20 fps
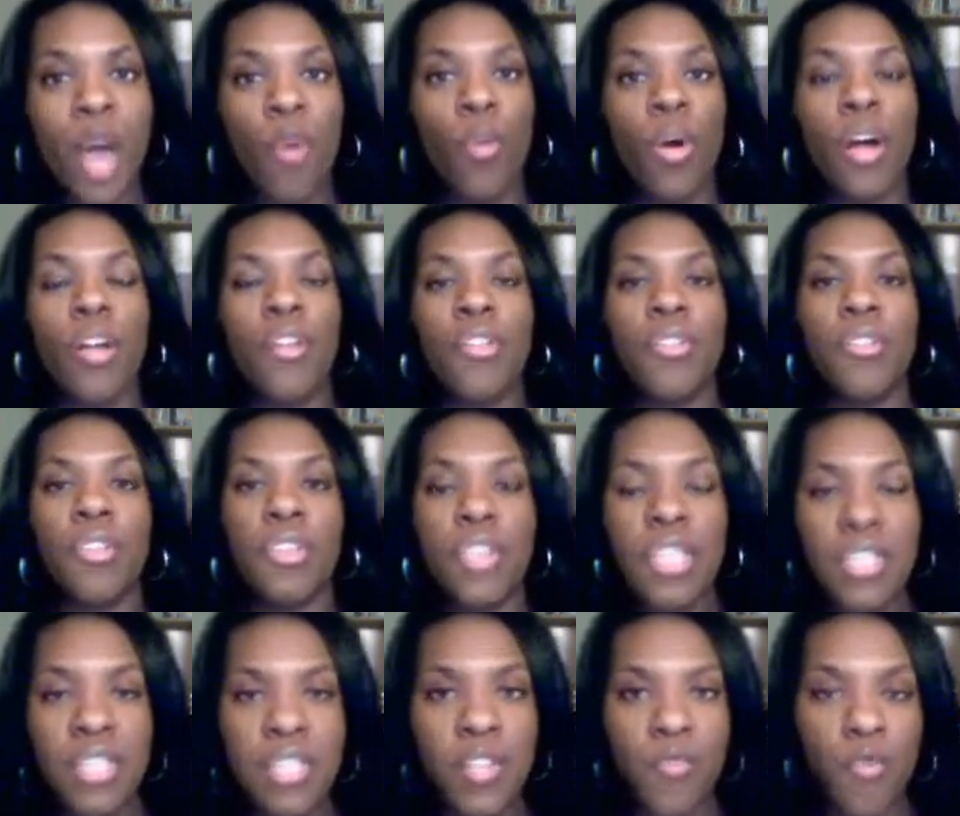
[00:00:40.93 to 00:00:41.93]
Well,
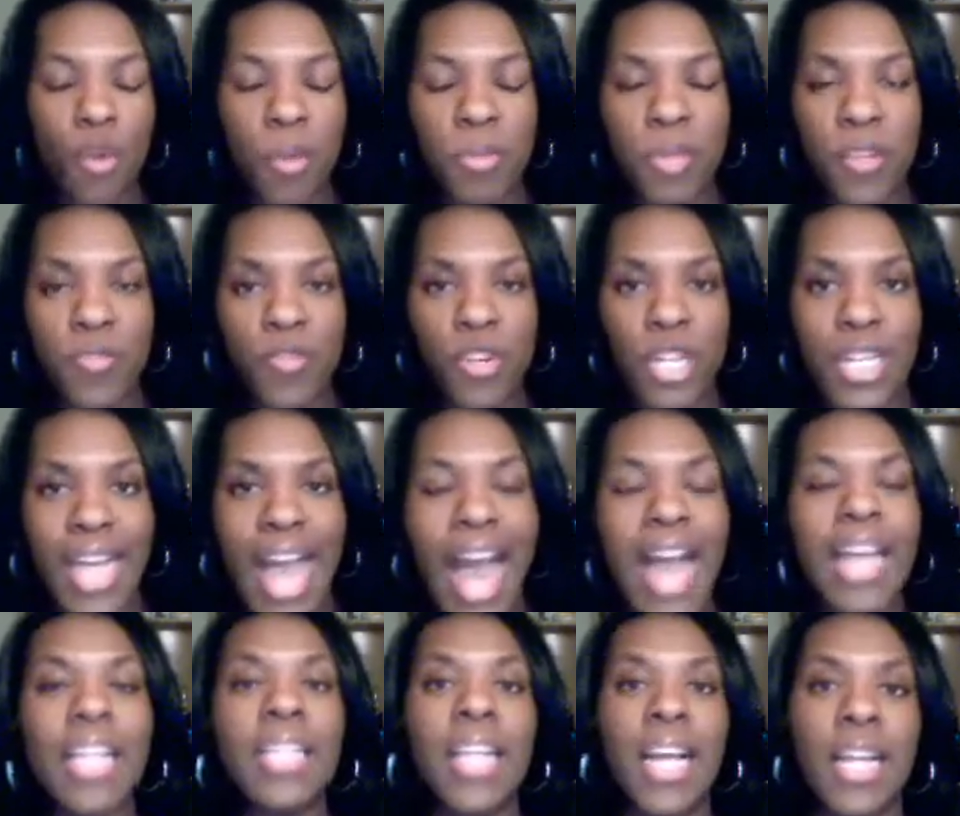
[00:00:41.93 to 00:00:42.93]
this is the formula for
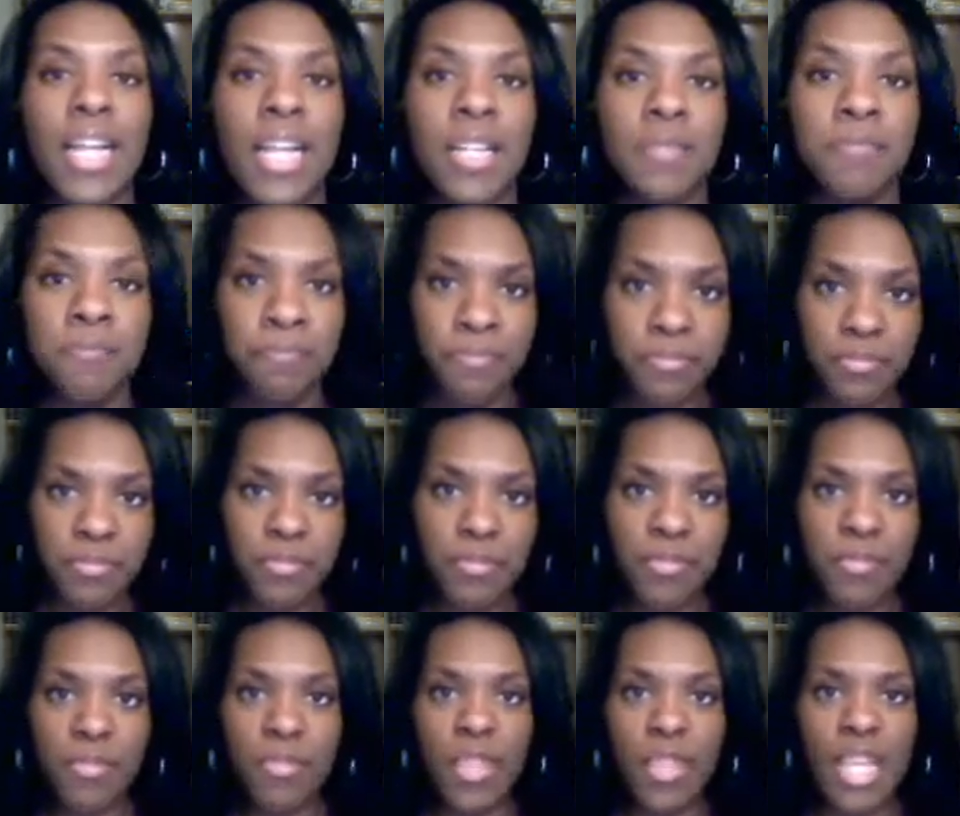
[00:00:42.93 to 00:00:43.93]
calculating
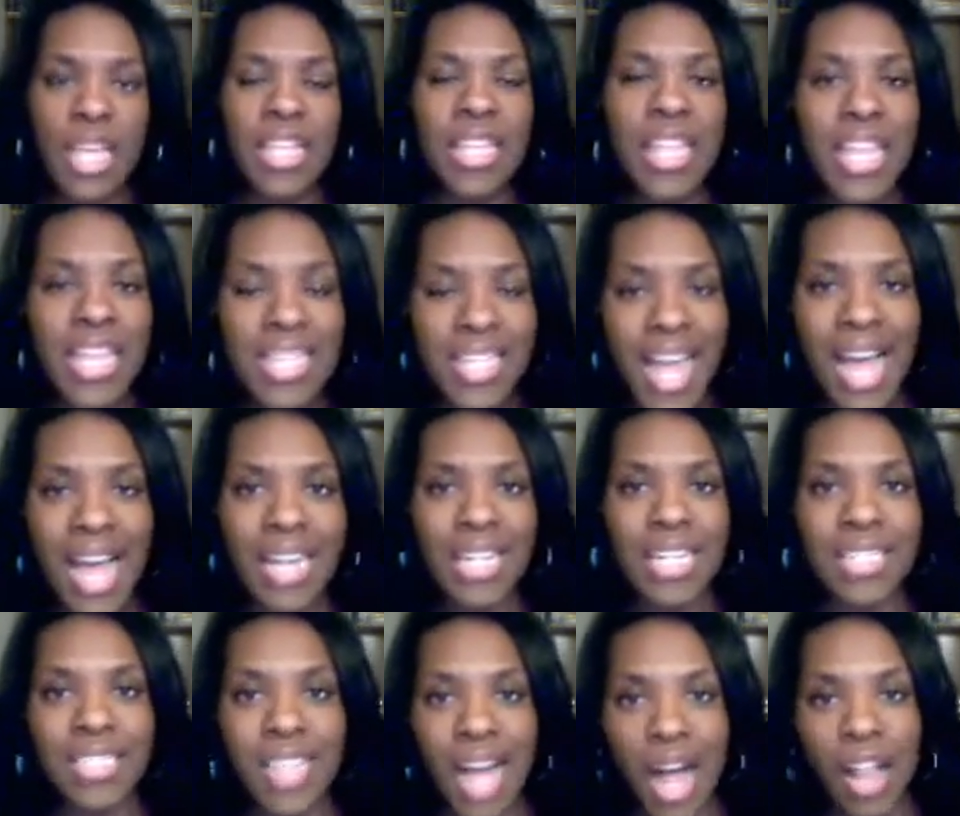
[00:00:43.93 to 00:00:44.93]
the
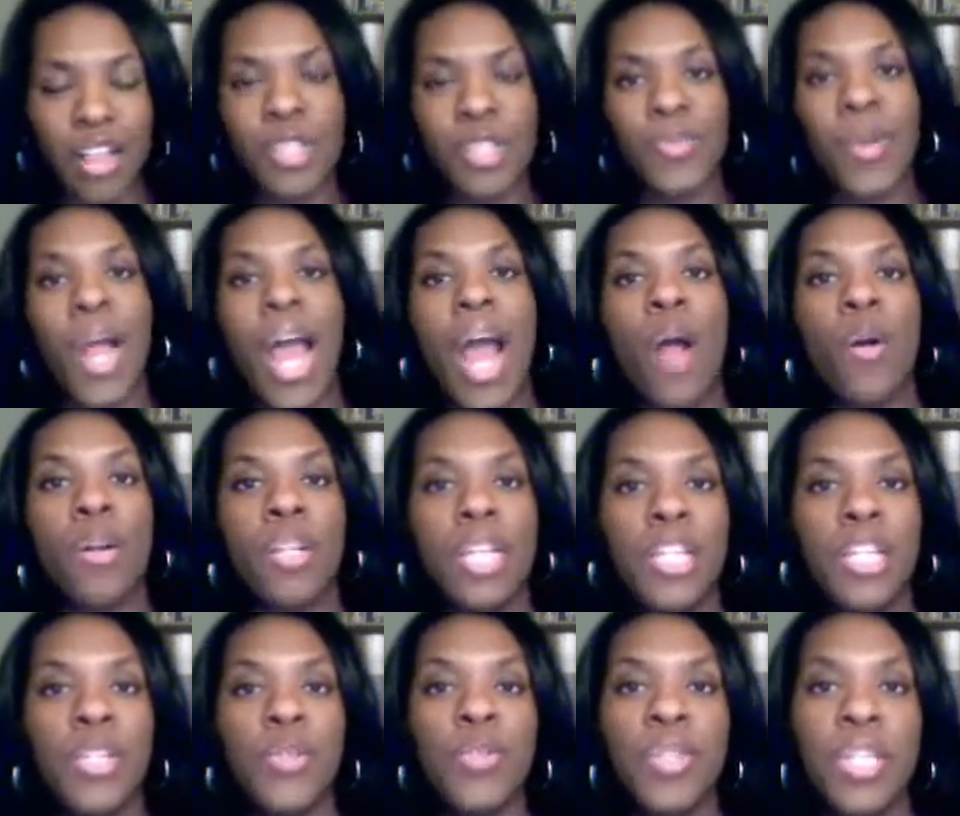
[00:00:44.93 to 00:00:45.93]
exact dollars per hour
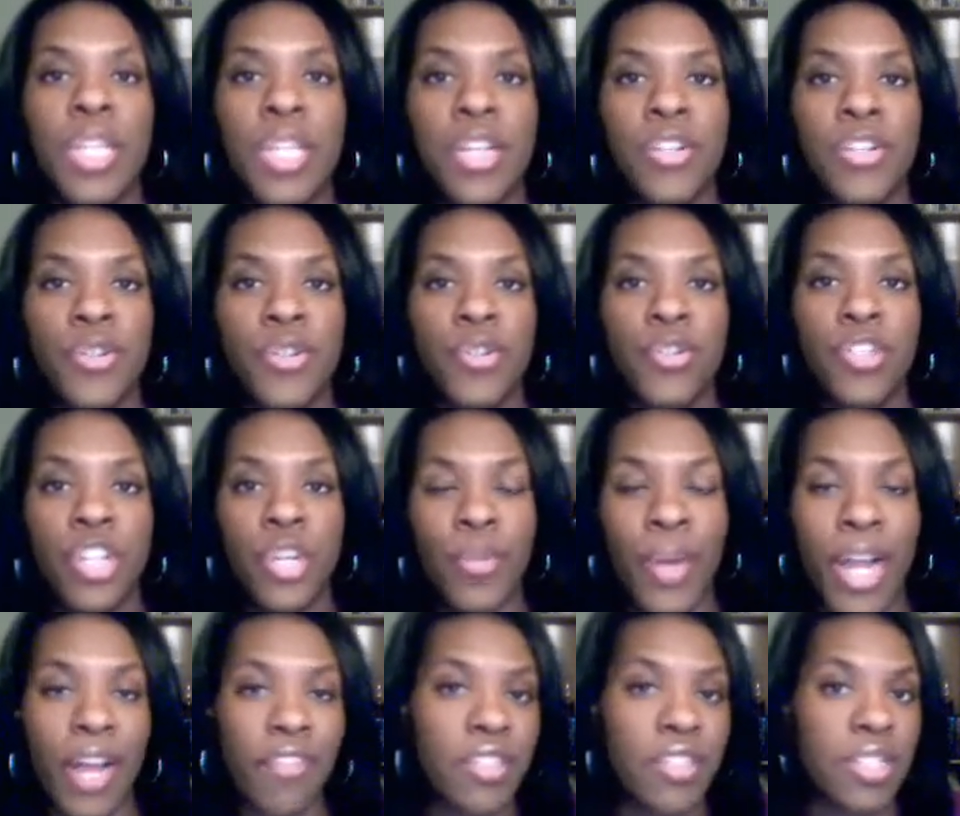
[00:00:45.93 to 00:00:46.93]
that you need to
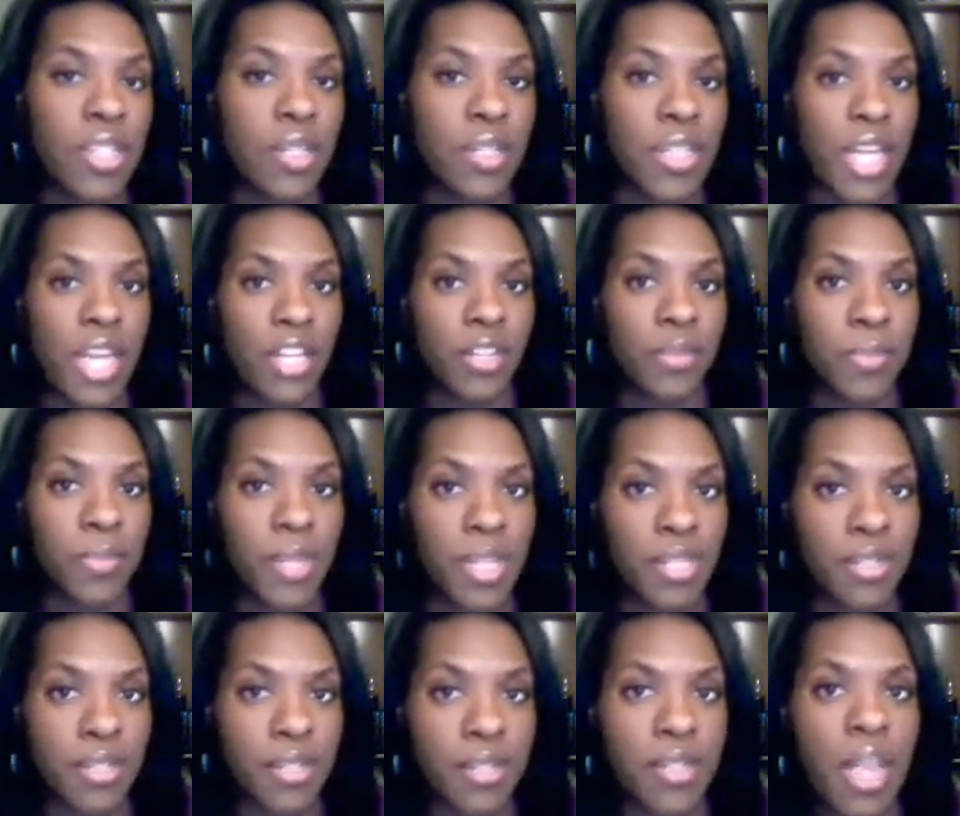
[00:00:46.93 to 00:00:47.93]
generate every single day in your
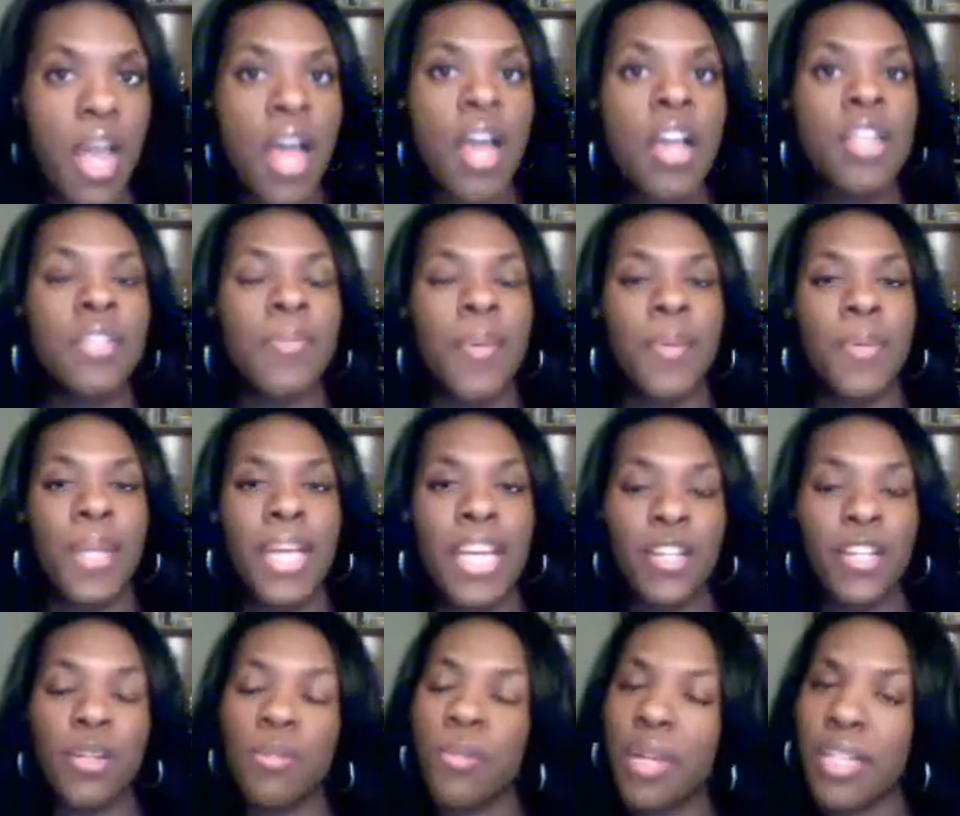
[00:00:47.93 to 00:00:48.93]
business to be able to
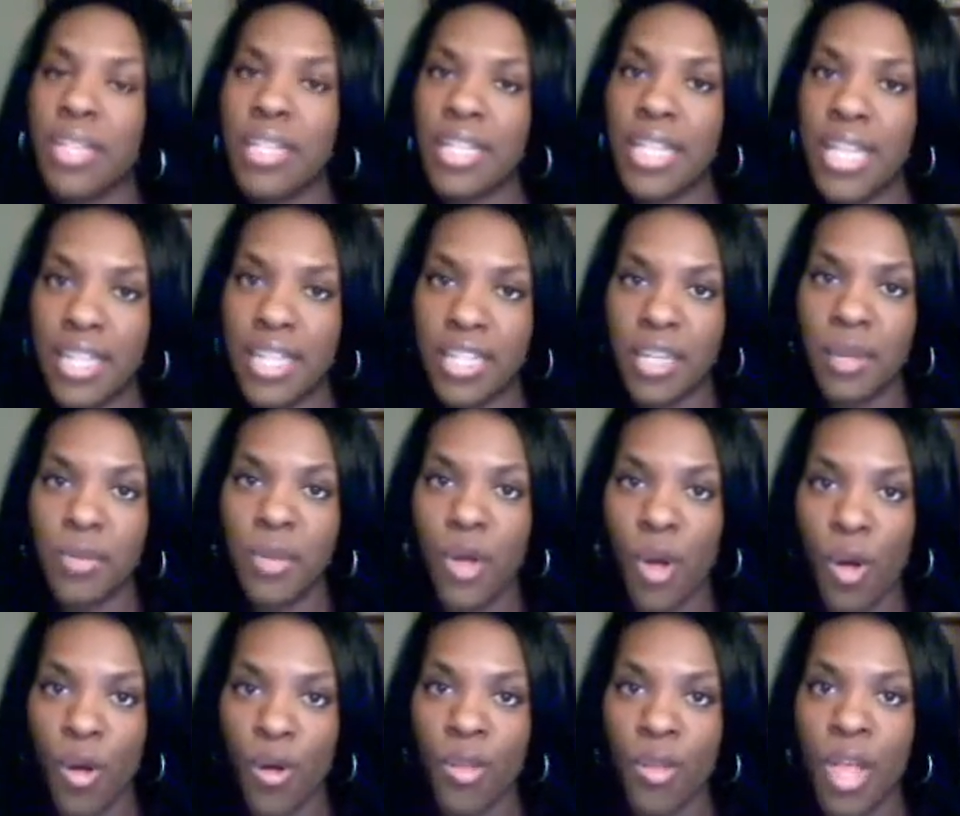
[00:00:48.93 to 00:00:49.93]
hit your monthly income
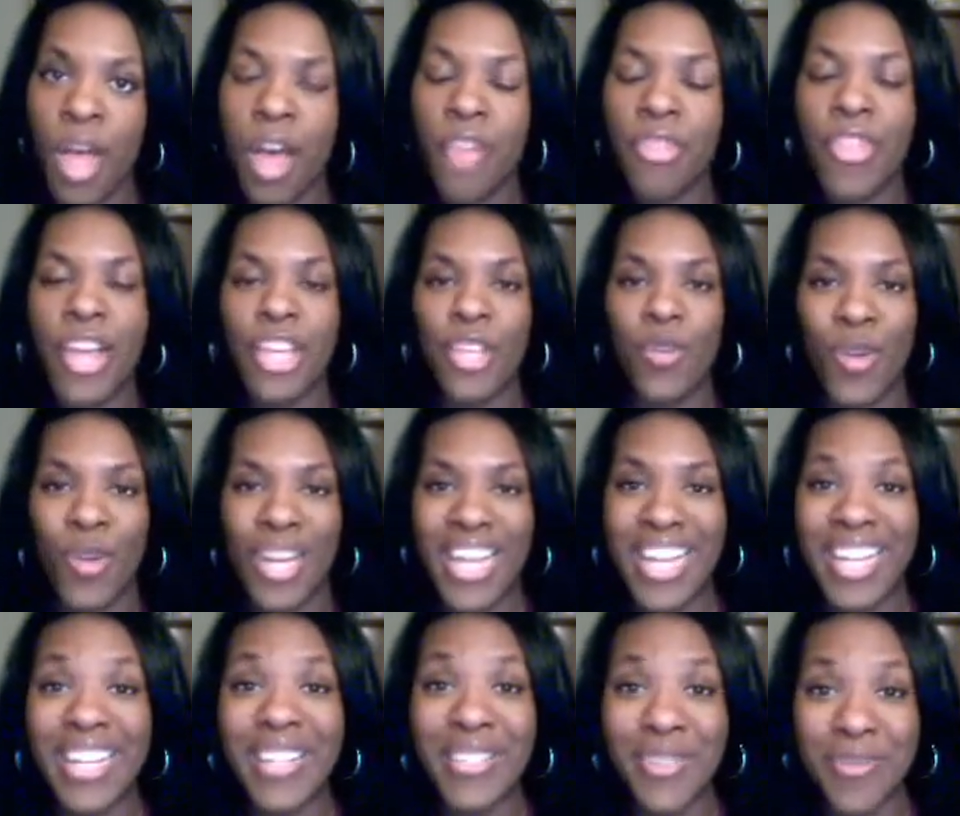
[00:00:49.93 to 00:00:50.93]
goal that you want to
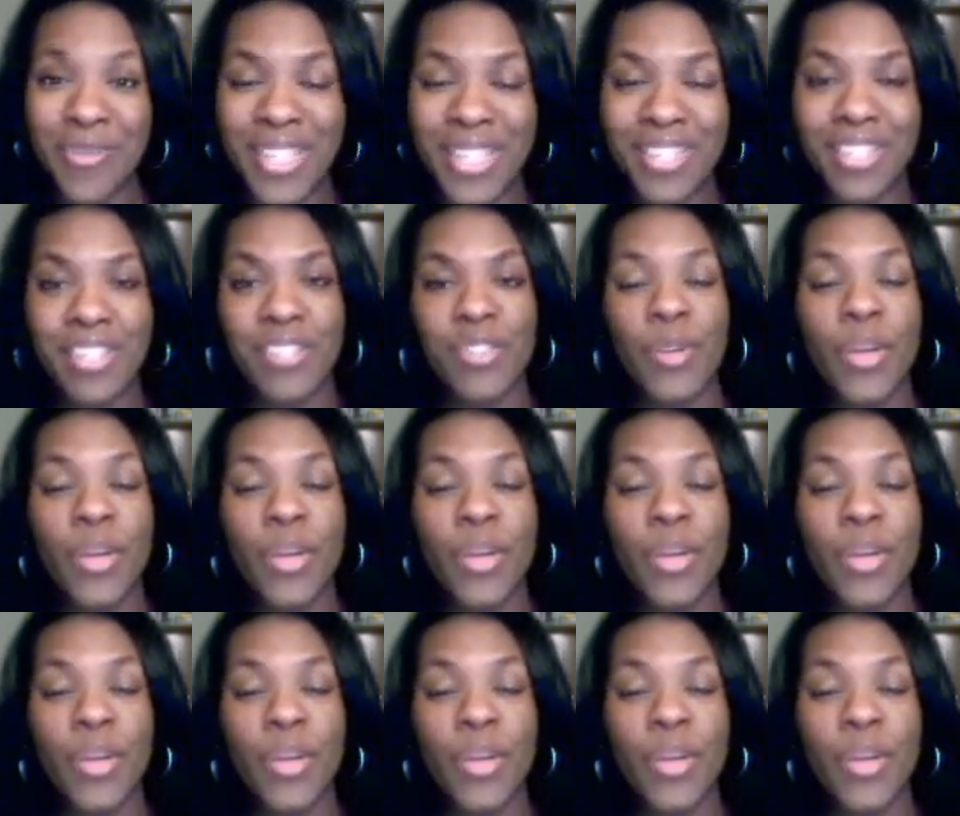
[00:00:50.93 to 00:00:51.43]
hit in your business.